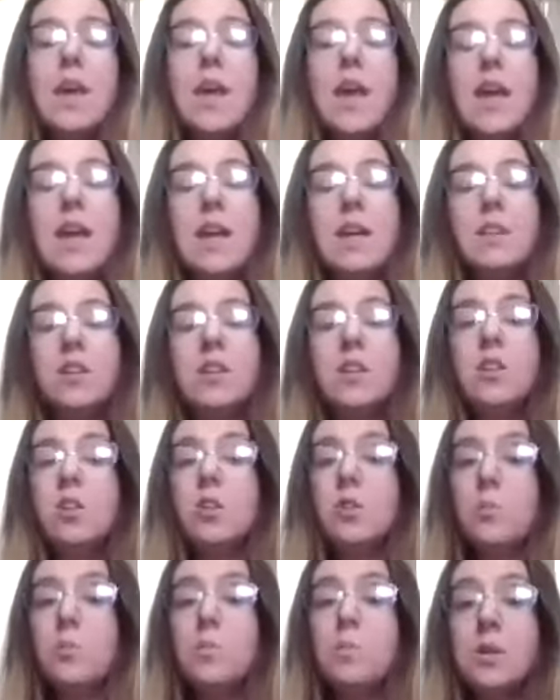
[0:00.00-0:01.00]
and
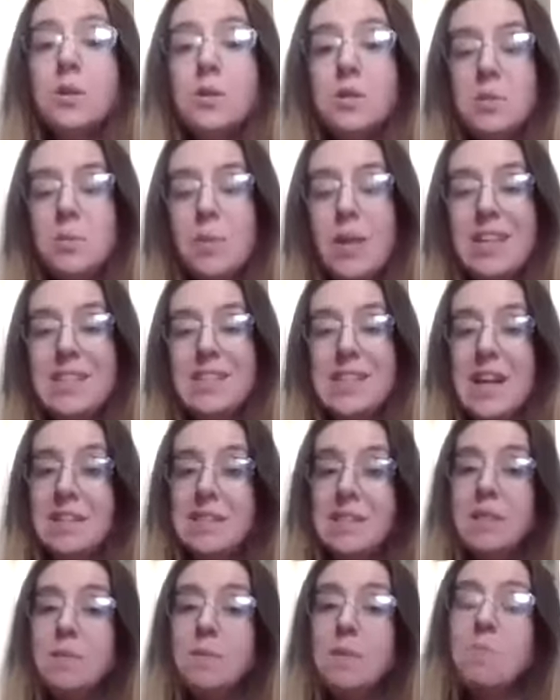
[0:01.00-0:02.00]
your milk supply
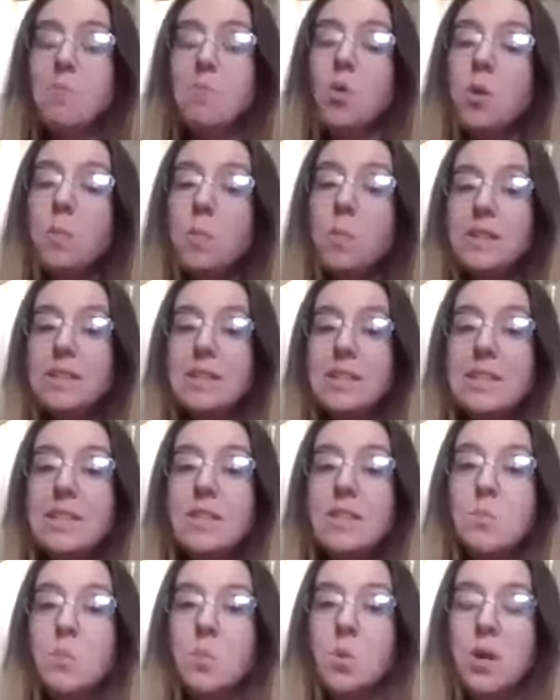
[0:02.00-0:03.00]
tends to be more abundant in
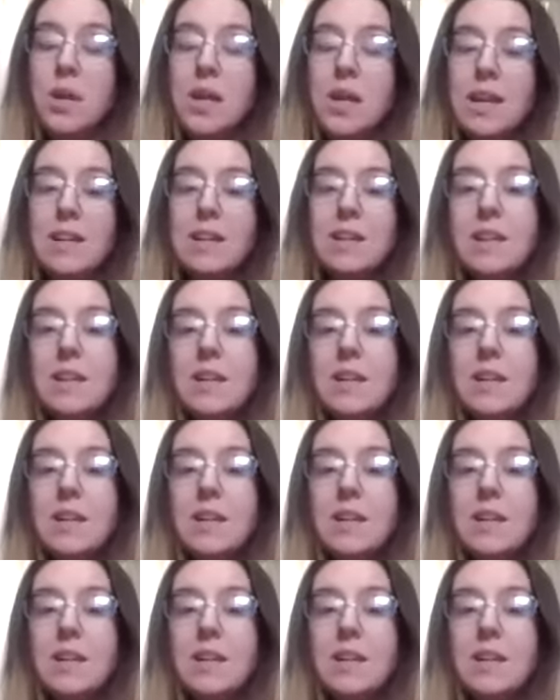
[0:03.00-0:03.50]
the morning,